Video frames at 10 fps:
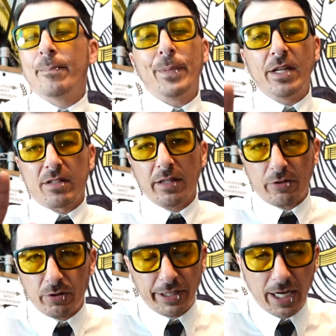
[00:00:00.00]
It's
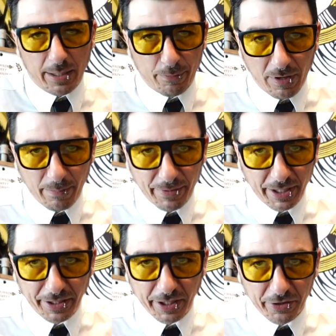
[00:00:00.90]
literally not a problem at
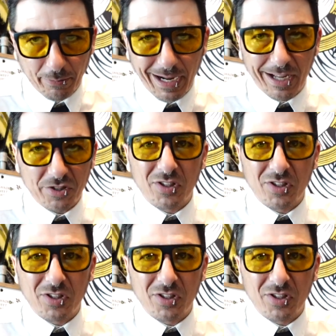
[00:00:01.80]
any other match.